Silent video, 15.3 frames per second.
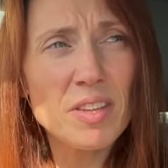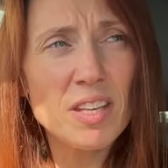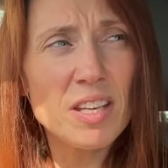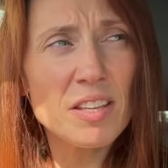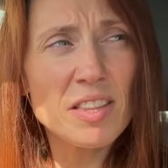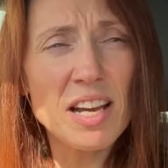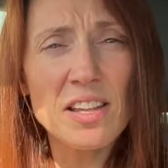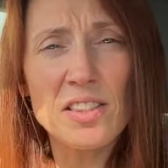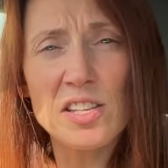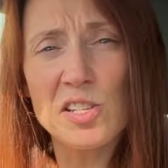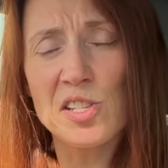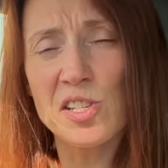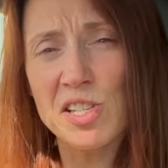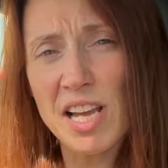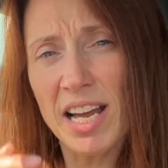That the
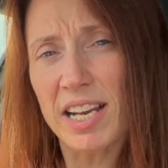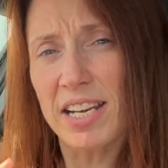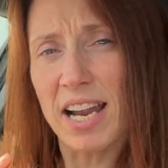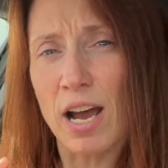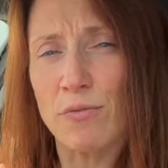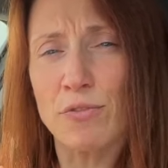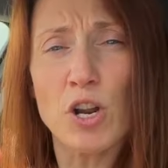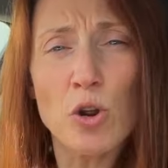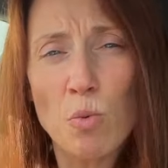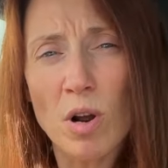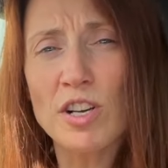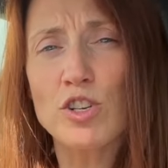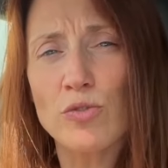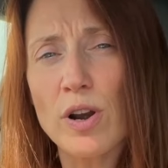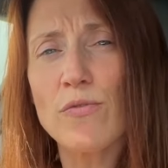sat-nav, no
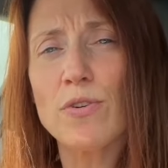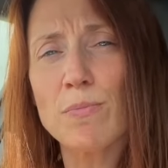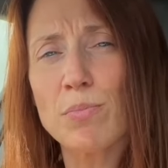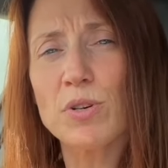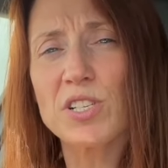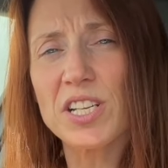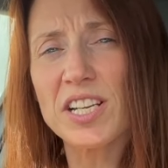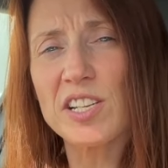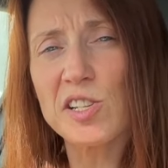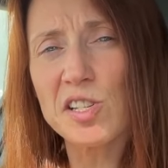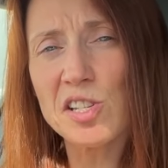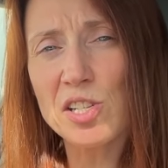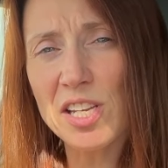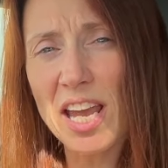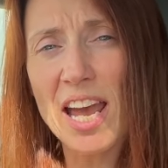wonder everybody is
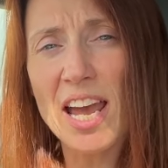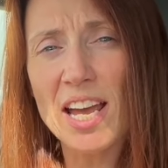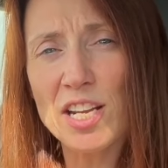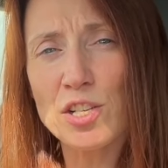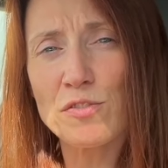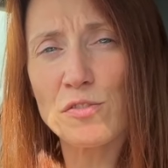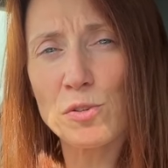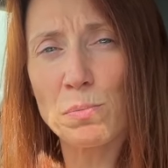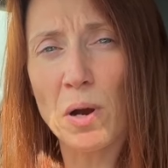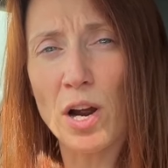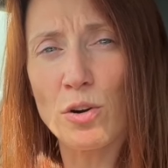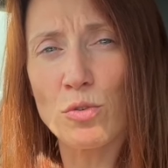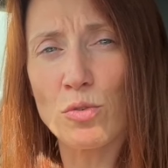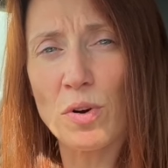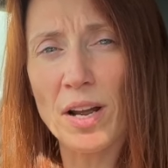scared of
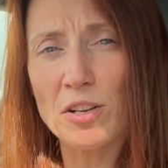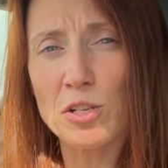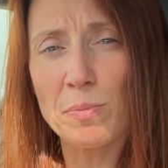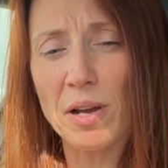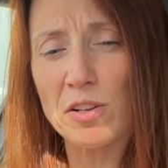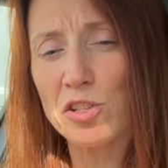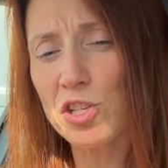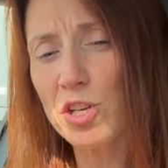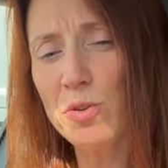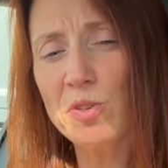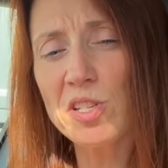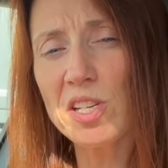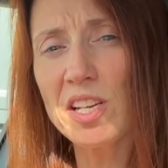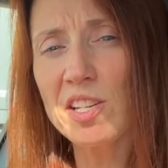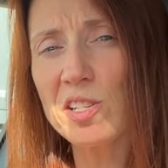spiral roundabouts.
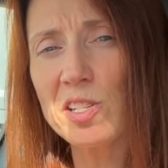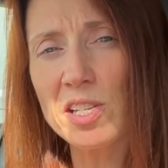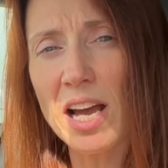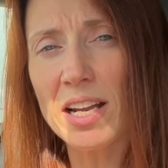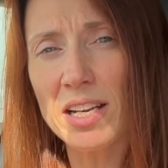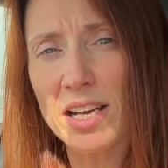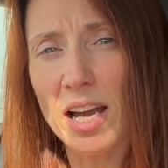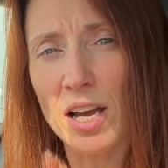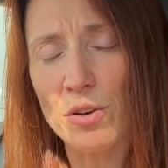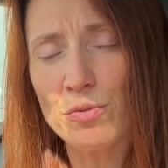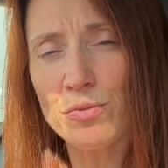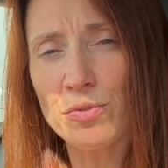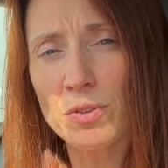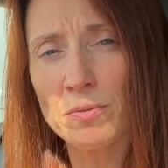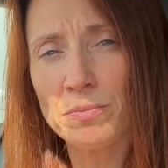Using a
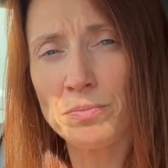sat-nav,